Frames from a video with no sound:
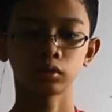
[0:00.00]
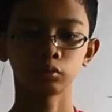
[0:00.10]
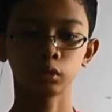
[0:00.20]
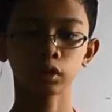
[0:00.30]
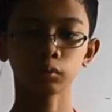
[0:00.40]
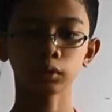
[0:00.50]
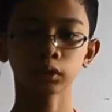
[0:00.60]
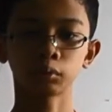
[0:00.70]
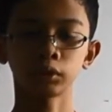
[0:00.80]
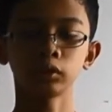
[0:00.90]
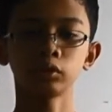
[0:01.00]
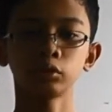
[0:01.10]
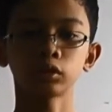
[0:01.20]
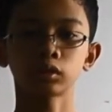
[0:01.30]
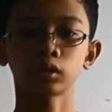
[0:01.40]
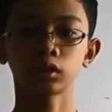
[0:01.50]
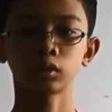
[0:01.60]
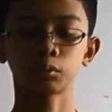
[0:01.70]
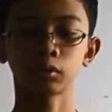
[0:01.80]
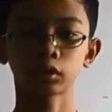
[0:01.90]
Welcome back to my YouTube channel, Hasim
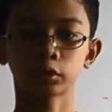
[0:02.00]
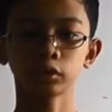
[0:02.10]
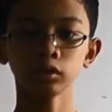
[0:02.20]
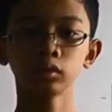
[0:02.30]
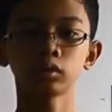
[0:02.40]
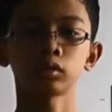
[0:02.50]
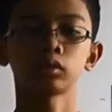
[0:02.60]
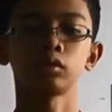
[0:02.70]
Productions.